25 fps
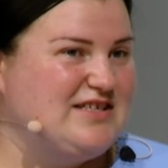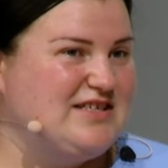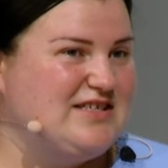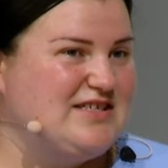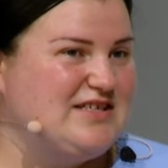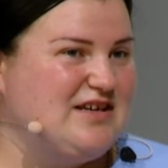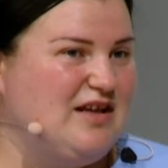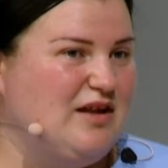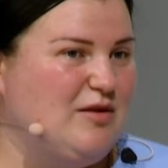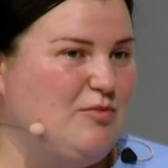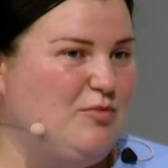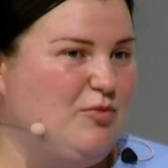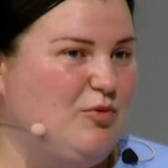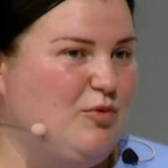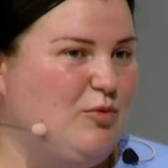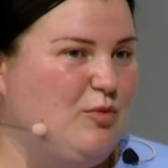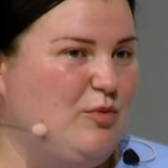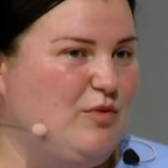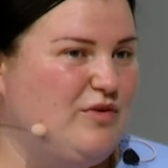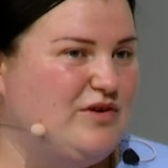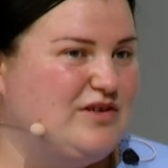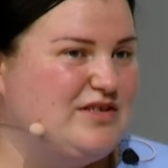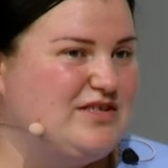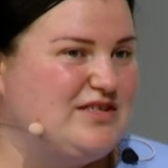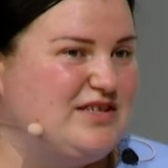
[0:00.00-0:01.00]
is album
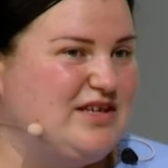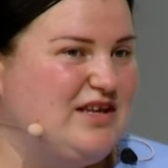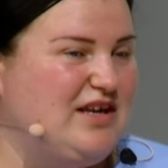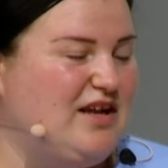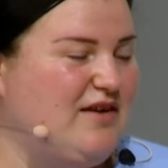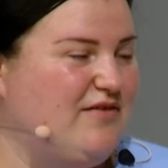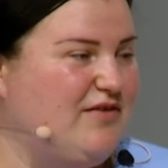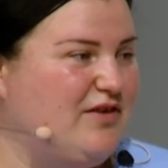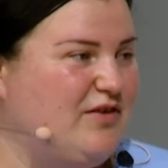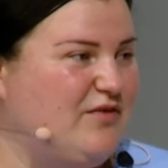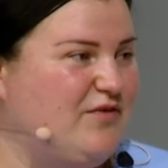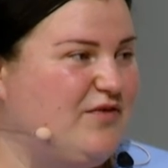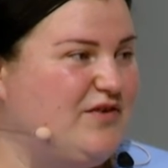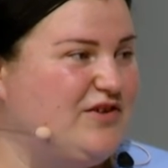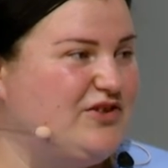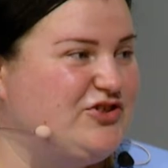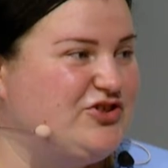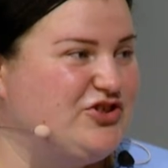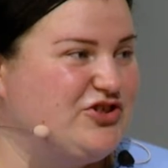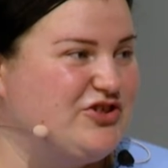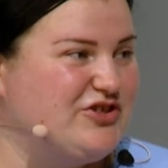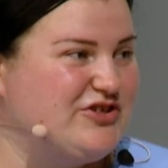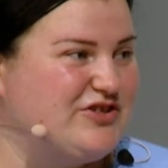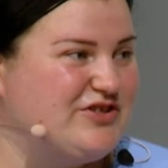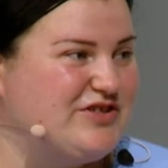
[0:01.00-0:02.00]
with eleven
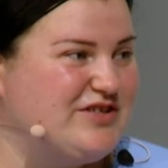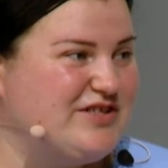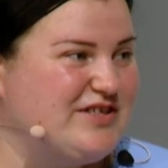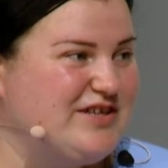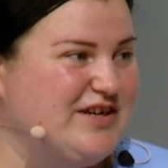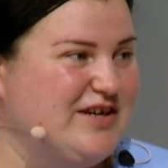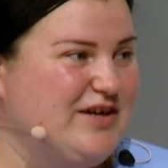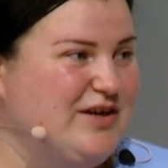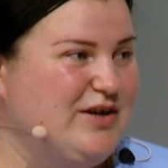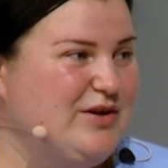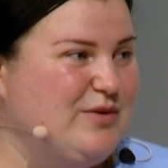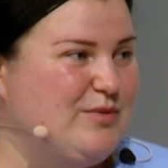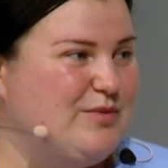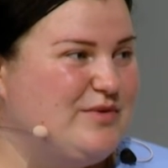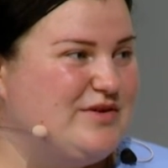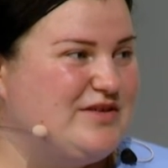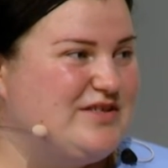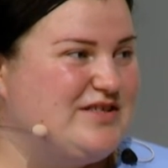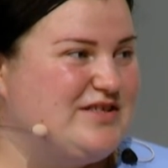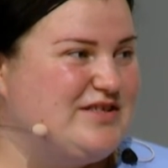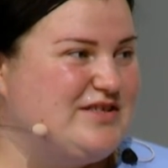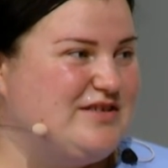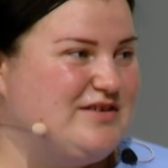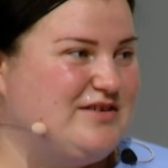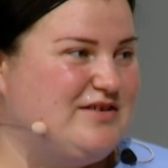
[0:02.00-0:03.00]
features
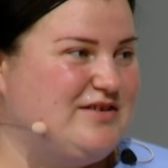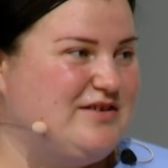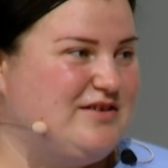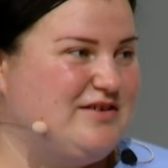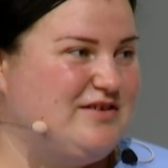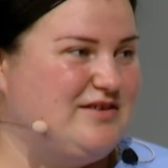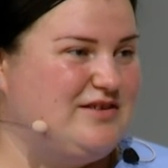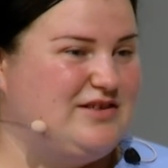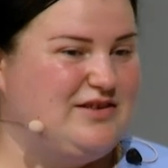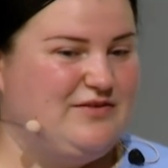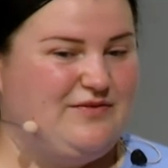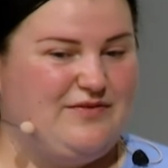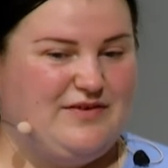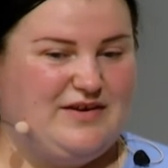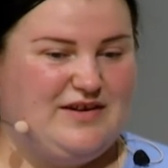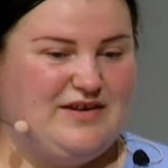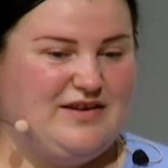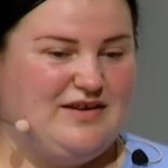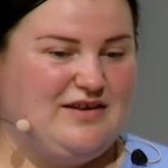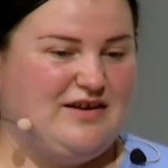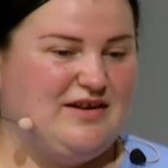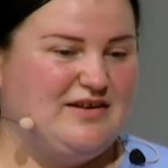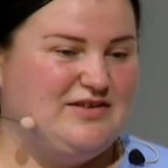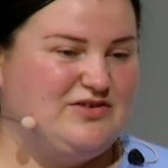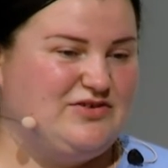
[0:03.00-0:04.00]
with uh,
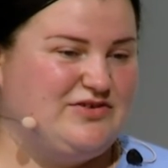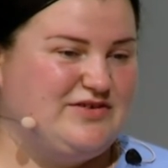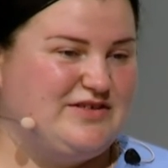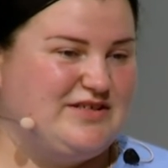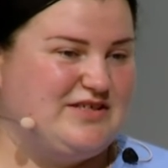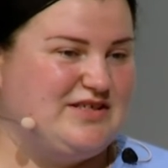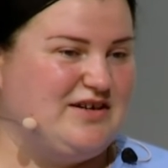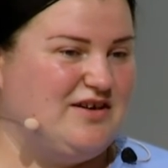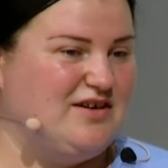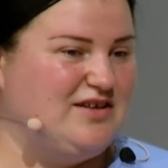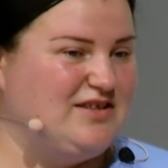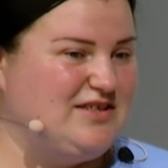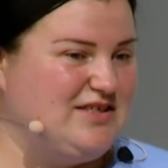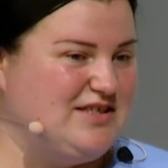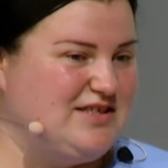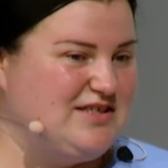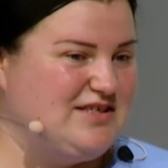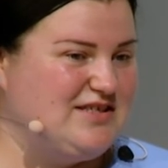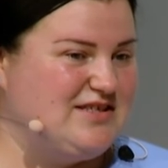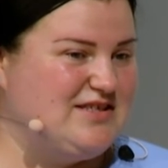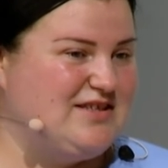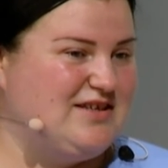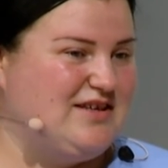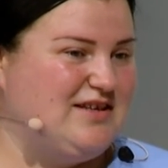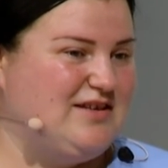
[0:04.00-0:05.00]
different countries
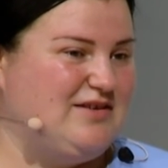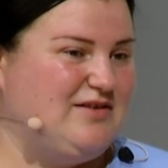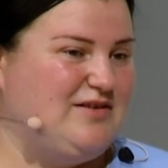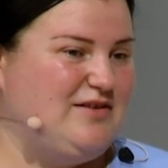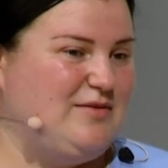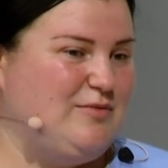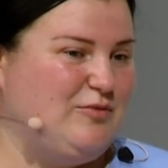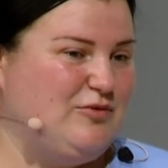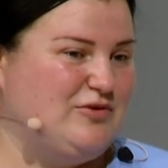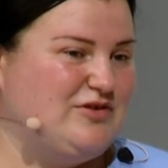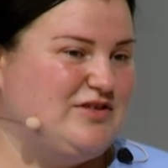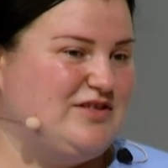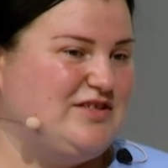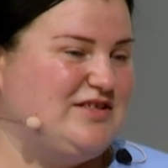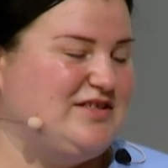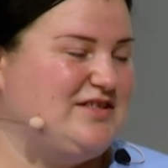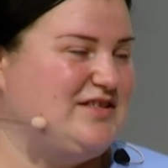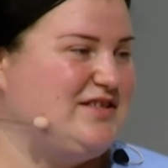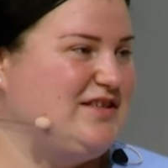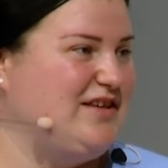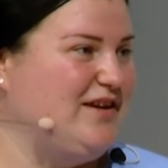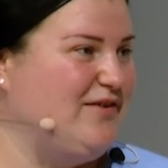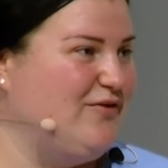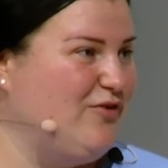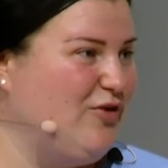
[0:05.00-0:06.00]
artists, and the most
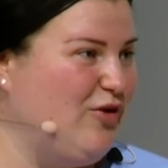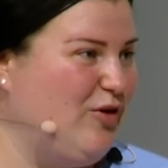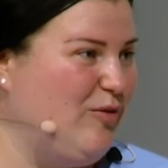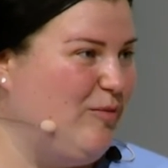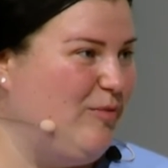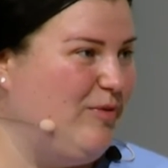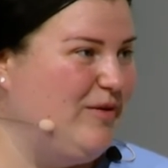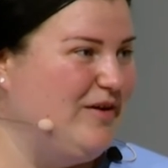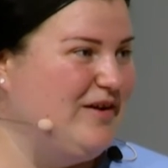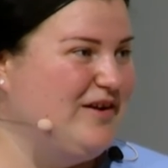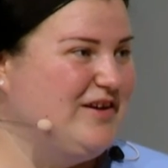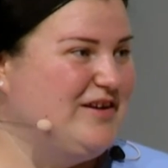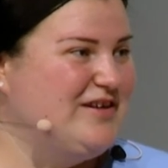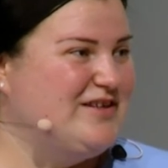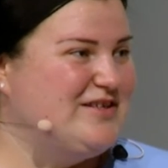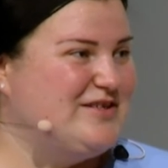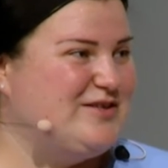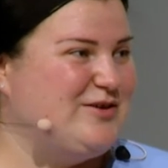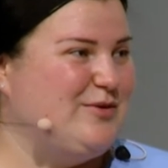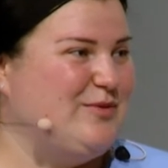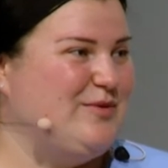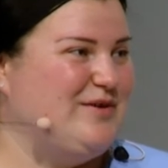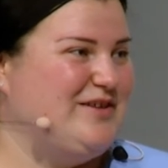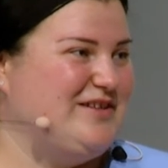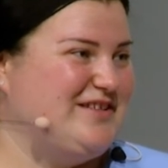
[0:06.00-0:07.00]
is Europe.
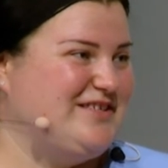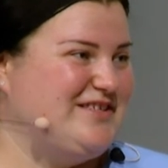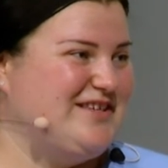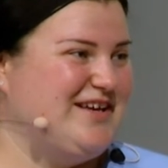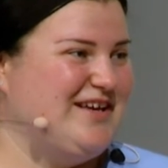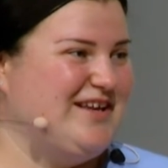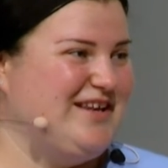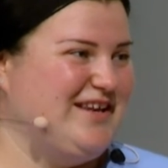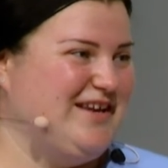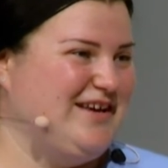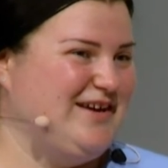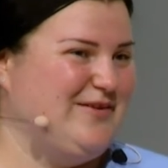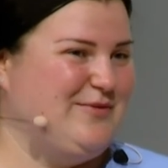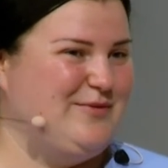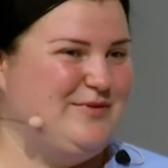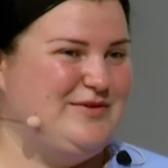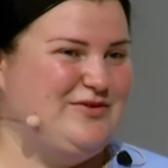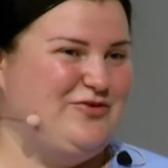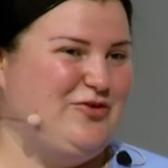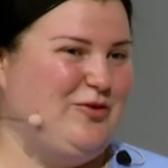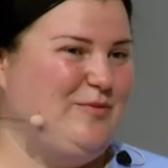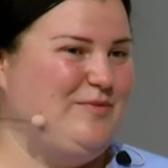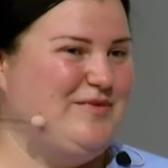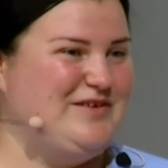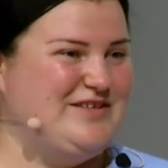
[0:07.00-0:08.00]
So we decide like we
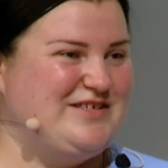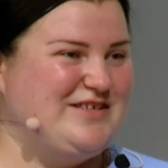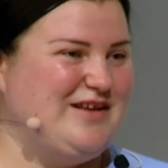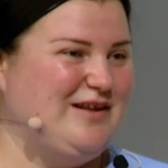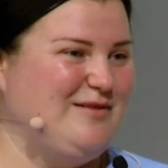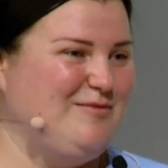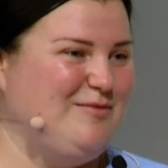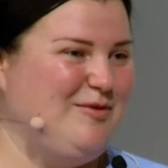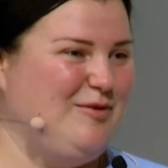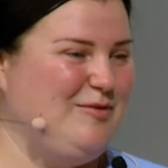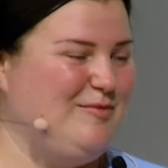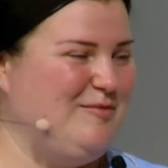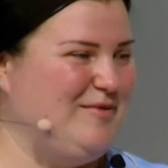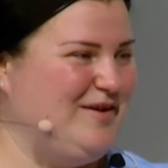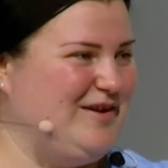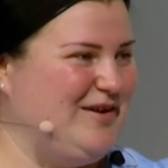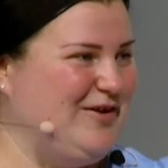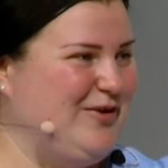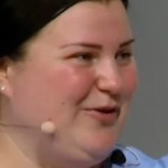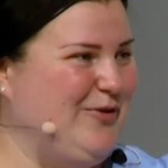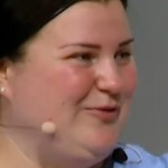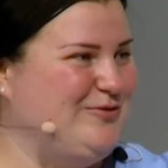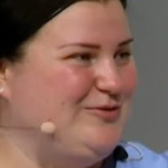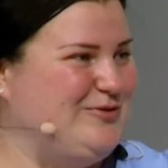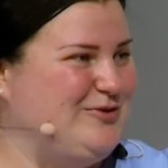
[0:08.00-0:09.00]
drop this album
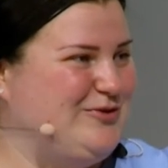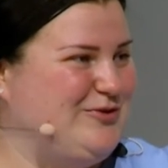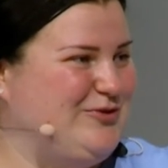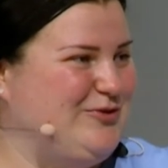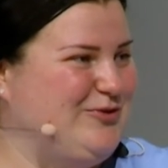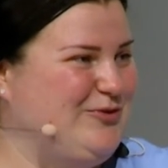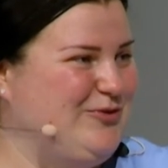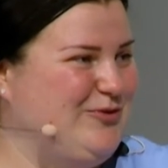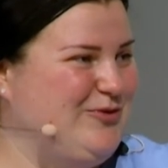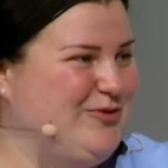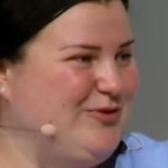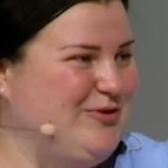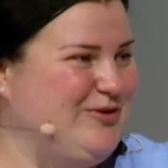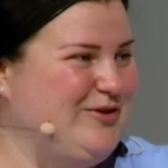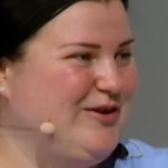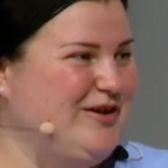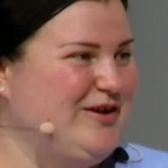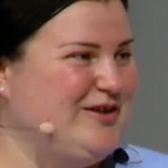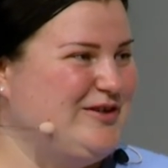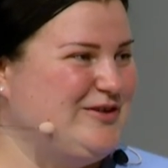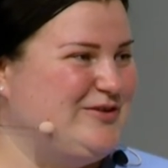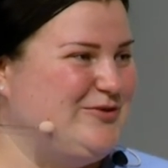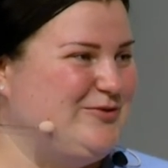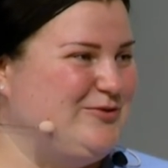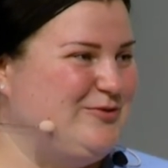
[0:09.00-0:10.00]
and go to tour
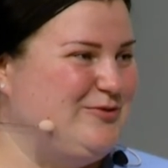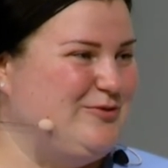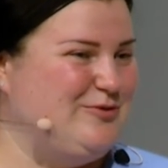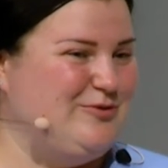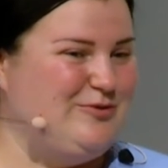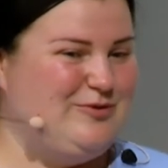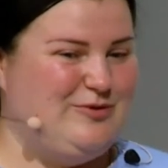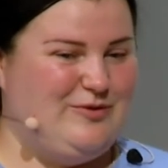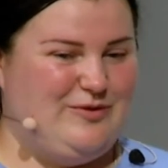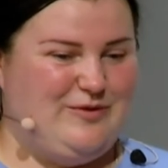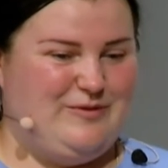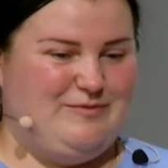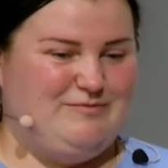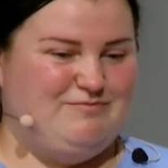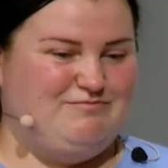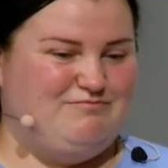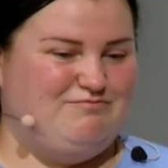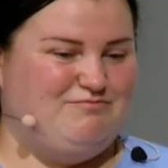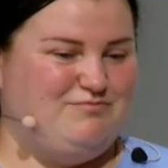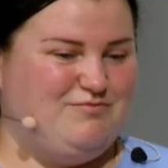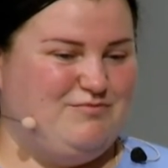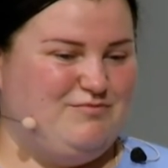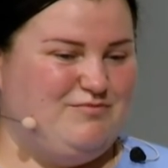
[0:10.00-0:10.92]
to um,